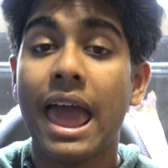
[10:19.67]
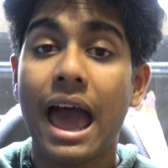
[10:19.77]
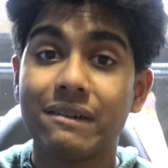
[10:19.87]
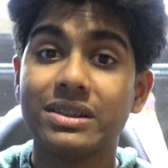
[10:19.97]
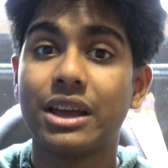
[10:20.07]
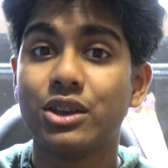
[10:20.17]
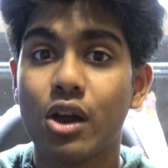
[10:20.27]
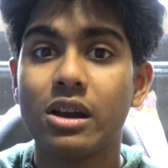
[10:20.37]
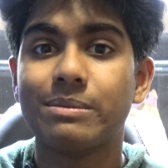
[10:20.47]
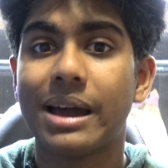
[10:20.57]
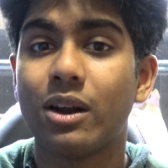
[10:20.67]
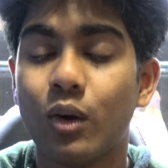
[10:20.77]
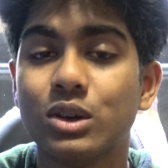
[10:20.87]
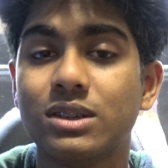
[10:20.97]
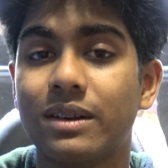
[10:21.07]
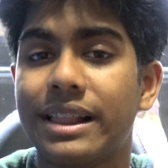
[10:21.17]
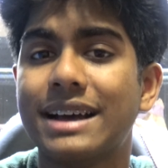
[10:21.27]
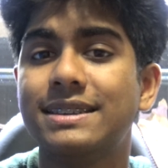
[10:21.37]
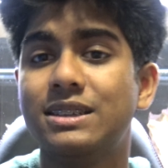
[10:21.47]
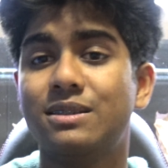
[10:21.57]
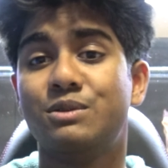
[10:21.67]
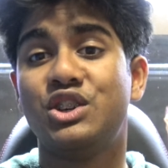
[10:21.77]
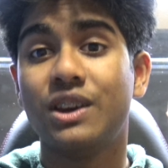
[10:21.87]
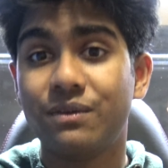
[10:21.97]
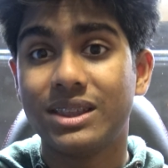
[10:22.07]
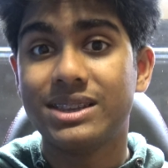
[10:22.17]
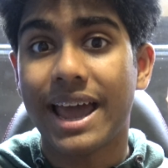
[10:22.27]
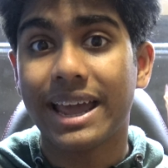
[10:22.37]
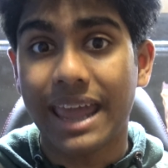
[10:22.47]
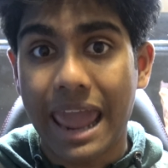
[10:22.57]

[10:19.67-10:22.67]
Having that yoga mat also allows you to shift the tank